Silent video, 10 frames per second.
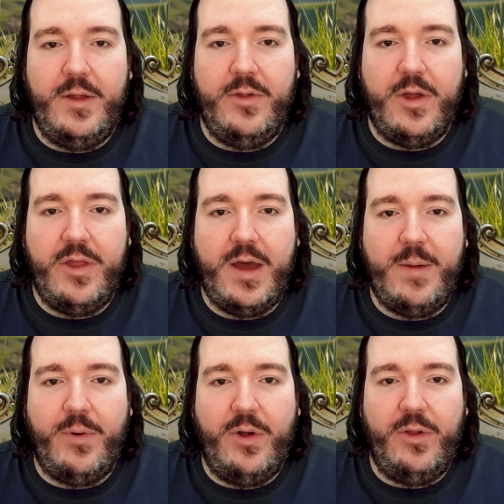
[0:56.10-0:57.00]
thought
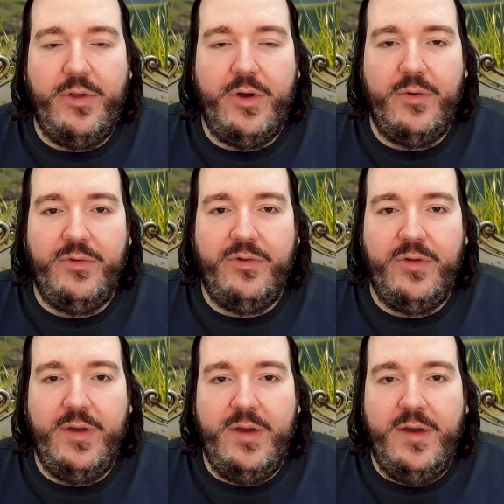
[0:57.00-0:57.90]
up all
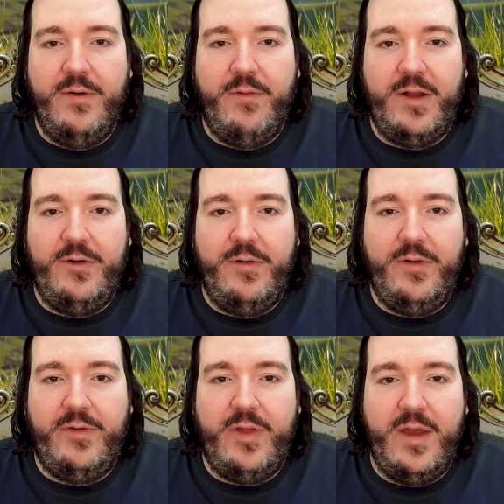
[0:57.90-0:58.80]
those
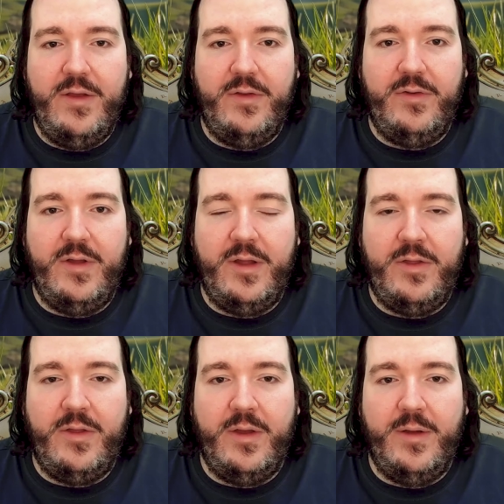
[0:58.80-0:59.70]
wondrous things
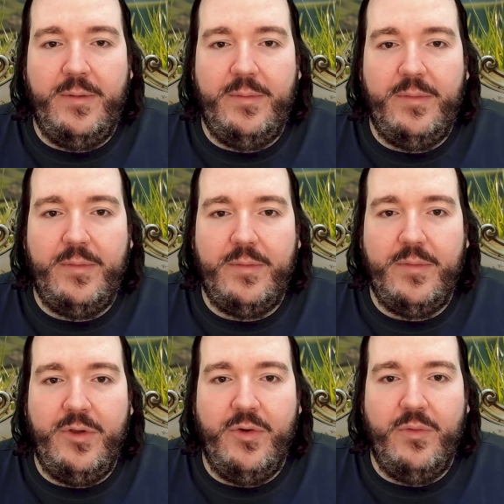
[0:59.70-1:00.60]
that
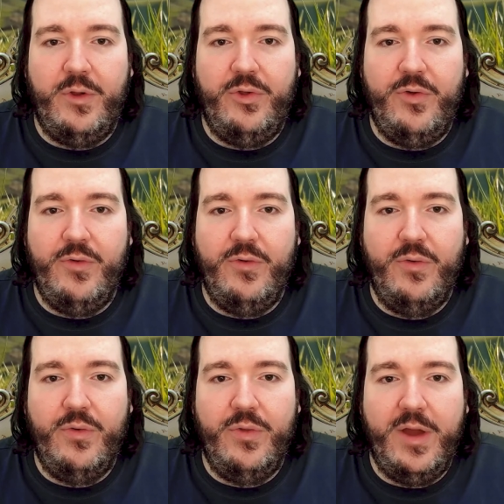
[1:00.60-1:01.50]
you will
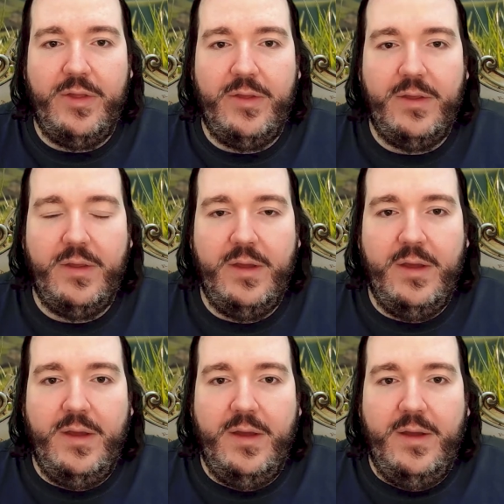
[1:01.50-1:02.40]
do, that
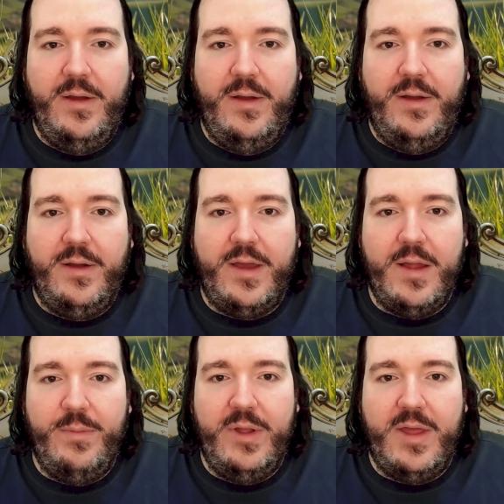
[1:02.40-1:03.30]

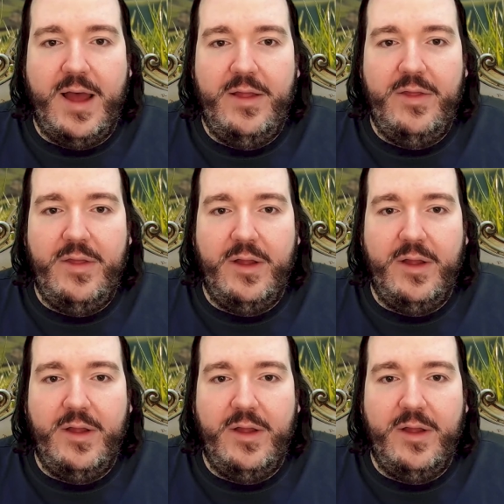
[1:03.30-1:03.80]
can be done,